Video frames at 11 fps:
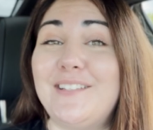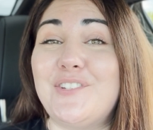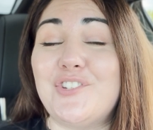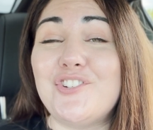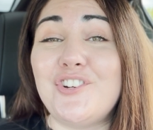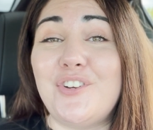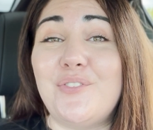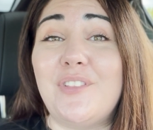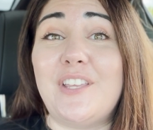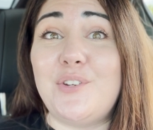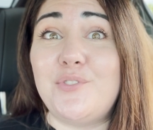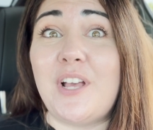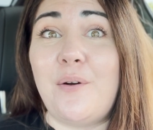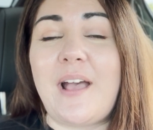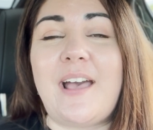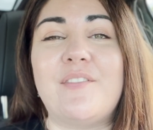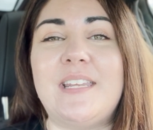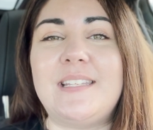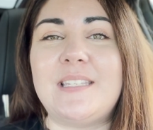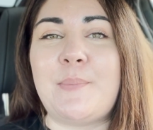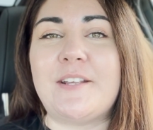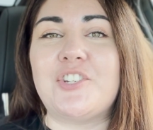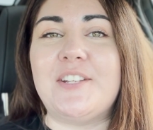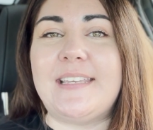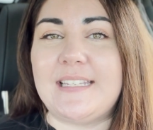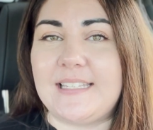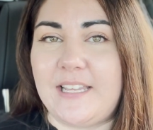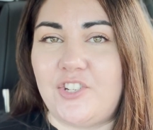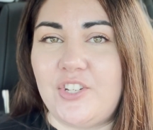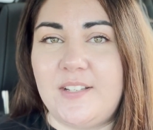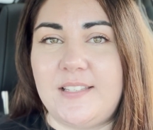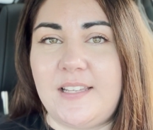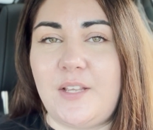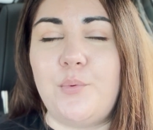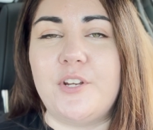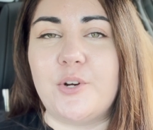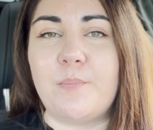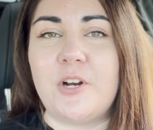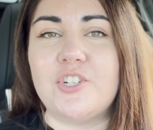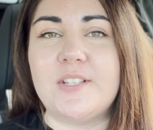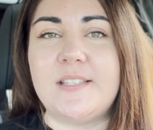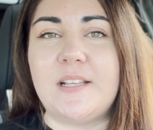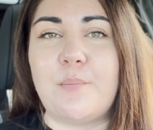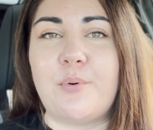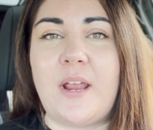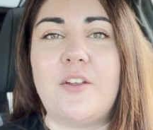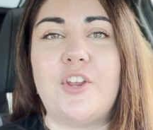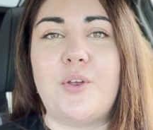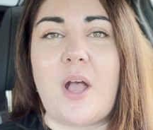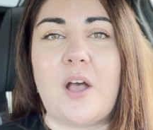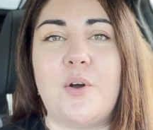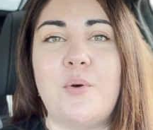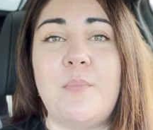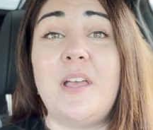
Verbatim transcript: it's true that you don't have an inspection contingency when you're purchasing a brand new home,